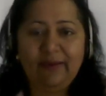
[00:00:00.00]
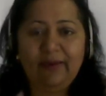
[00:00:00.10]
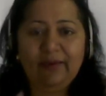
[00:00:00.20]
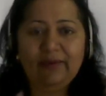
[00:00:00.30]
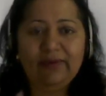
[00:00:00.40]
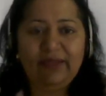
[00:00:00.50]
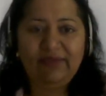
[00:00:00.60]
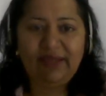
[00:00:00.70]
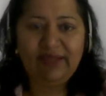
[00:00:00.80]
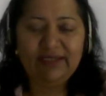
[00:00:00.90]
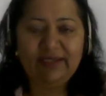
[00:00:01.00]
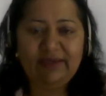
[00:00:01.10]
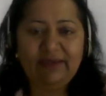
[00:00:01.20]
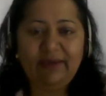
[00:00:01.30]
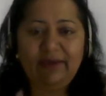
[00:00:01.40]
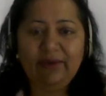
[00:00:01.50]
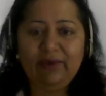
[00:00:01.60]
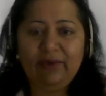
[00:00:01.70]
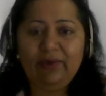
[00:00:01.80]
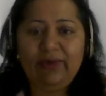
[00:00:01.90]
who live in India or
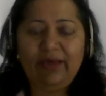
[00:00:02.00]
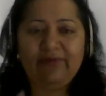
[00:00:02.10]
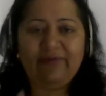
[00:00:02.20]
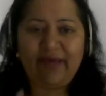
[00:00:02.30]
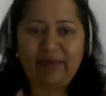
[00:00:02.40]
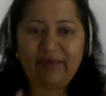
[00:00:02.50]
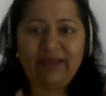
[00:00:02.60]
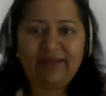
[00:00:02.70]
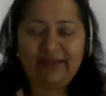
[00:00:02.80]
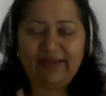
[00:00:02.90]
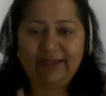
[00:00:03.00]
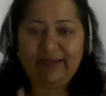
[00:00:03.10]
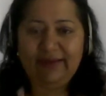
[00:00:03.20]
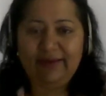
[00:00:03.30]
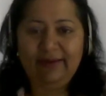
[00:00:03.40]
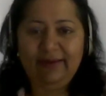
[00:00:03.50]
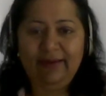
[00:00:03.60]
who have families in India.